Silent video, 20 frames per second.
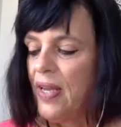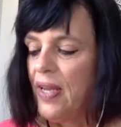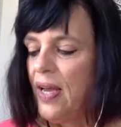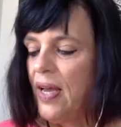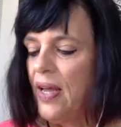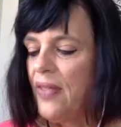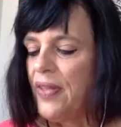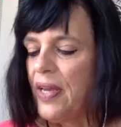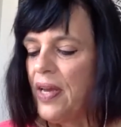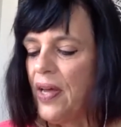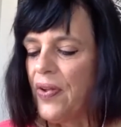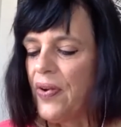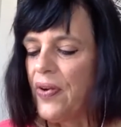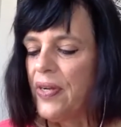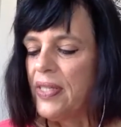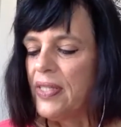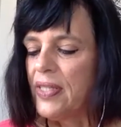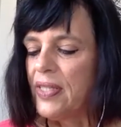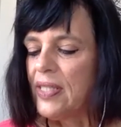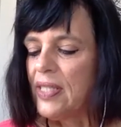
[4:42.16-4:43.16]
The other
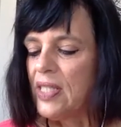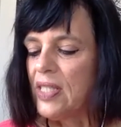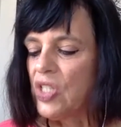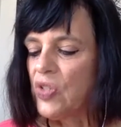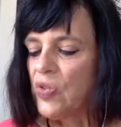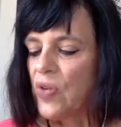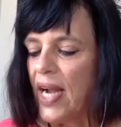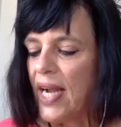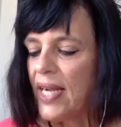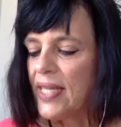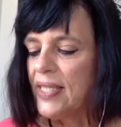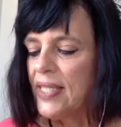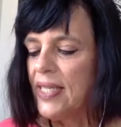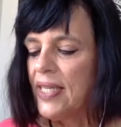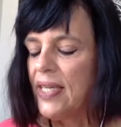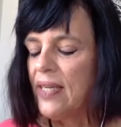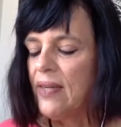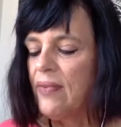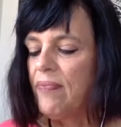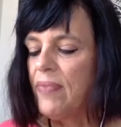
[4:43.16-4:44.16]
is
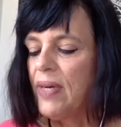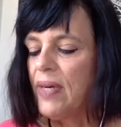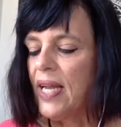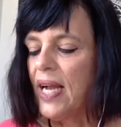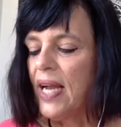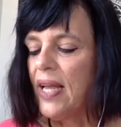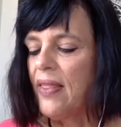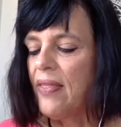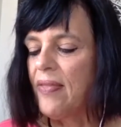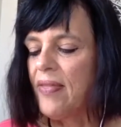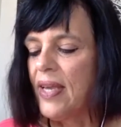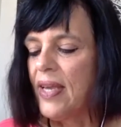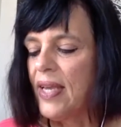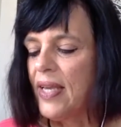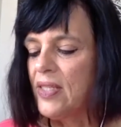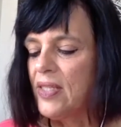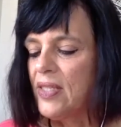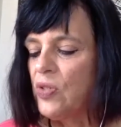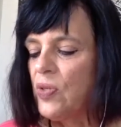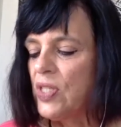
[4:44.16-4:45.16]
distracting. But I think
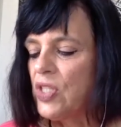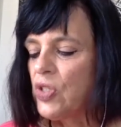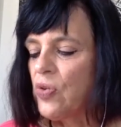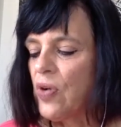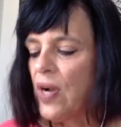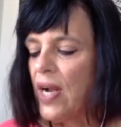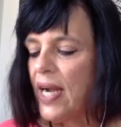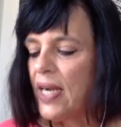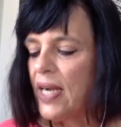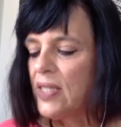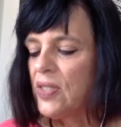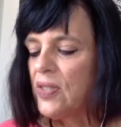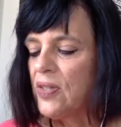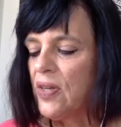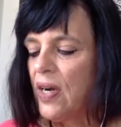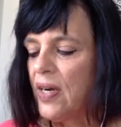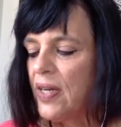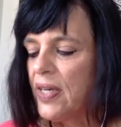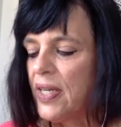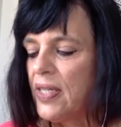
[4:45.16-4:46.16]
to attract your
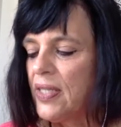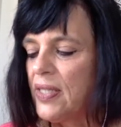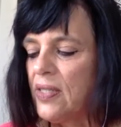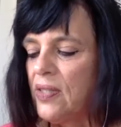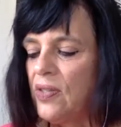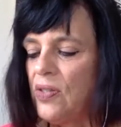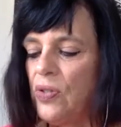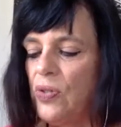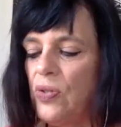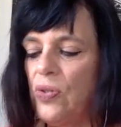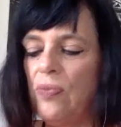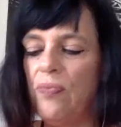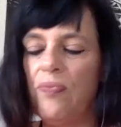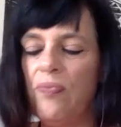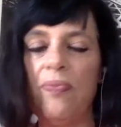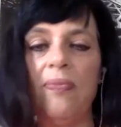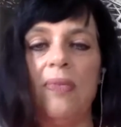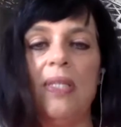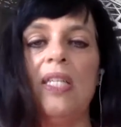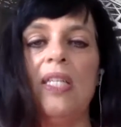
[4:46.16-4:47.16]
audience, you
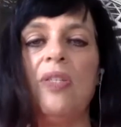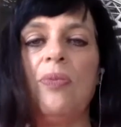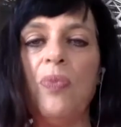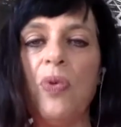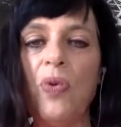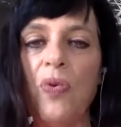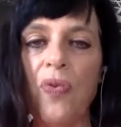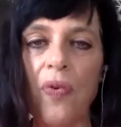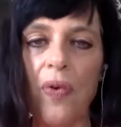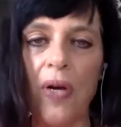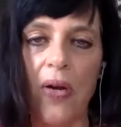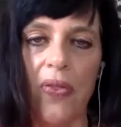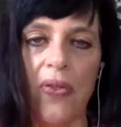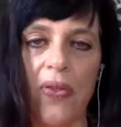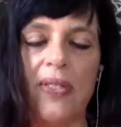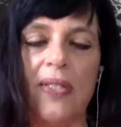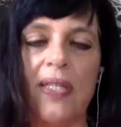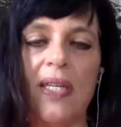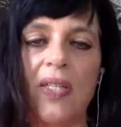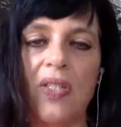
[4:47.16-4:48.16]
need to move around the
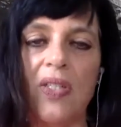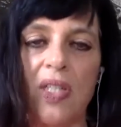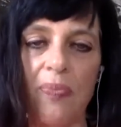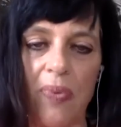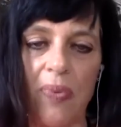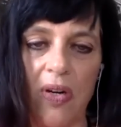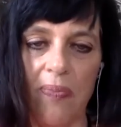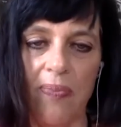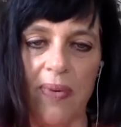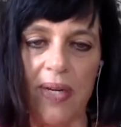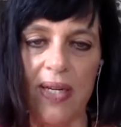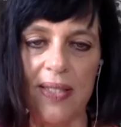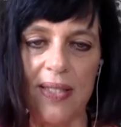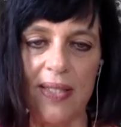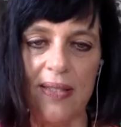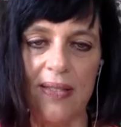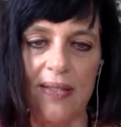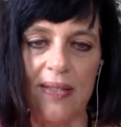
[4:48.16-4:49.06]
stage on purpose.